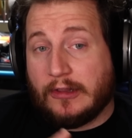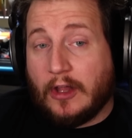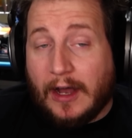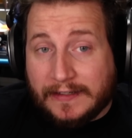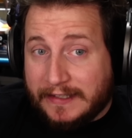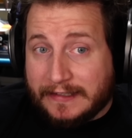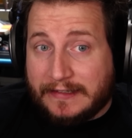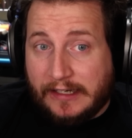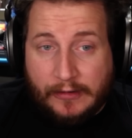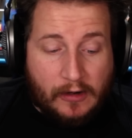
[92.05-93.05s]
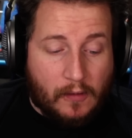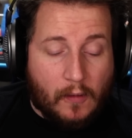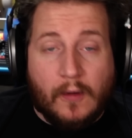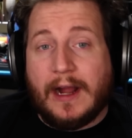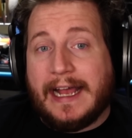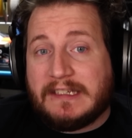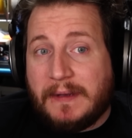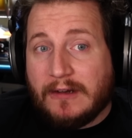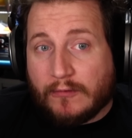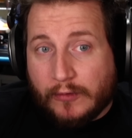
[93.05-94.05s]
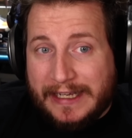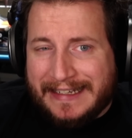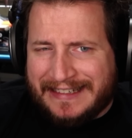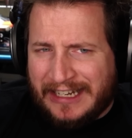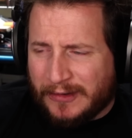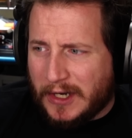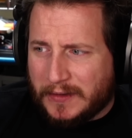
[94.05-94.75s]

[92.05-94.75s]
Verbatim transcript: lost its zero or has been re-zeroed